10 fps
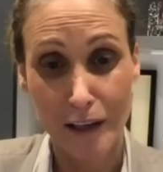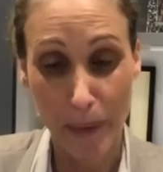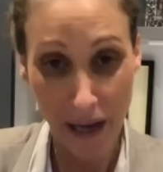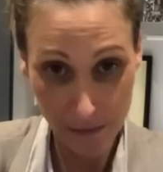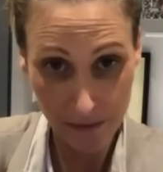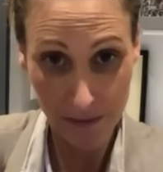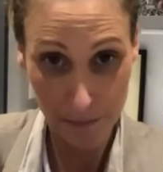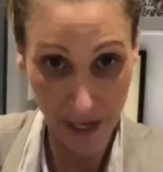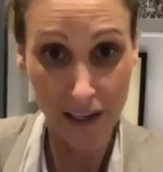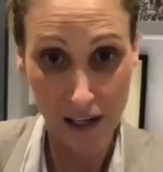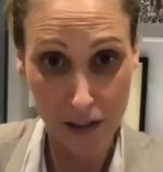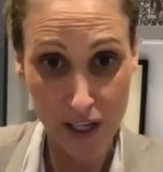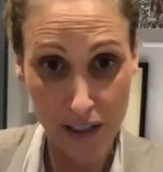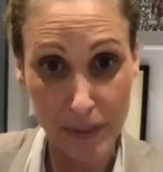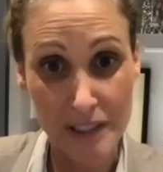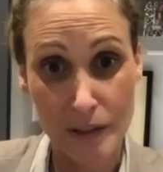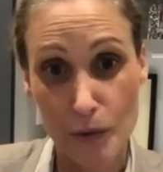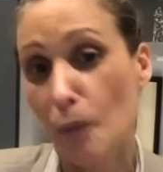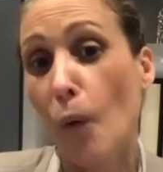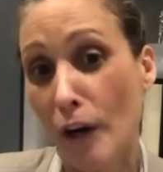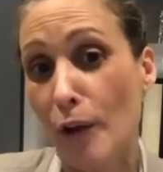from the shadows of misunderstanding.